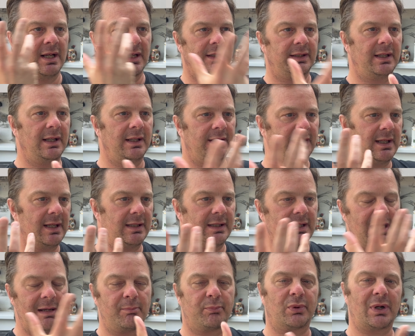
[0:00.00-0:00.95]
they, they,
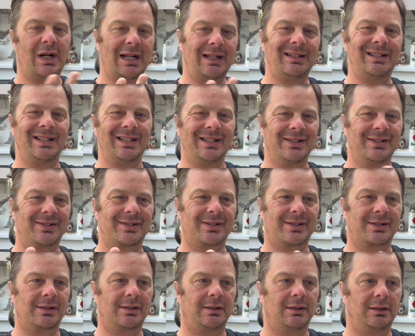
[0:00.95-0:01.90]
their
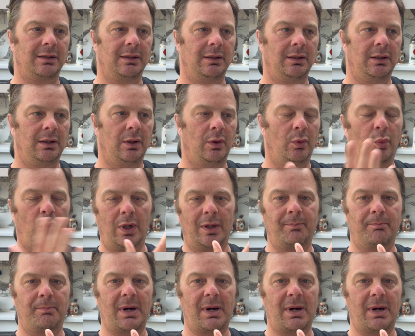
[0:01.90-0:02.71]
branding's white